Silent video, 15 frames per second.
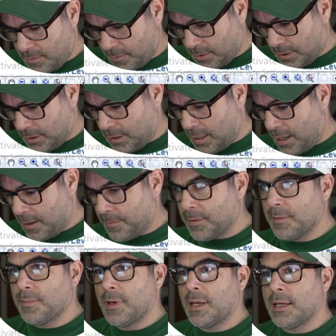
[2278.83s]
Make a
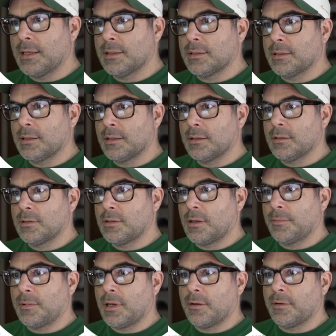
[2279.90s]
copy, paste,
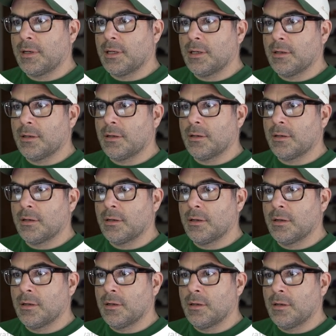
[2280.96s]
drop that right here,
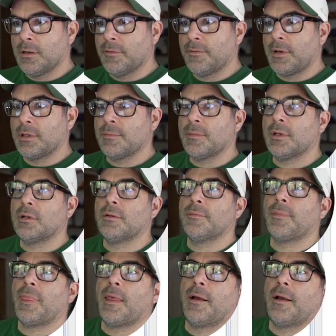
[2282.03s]
in the middle.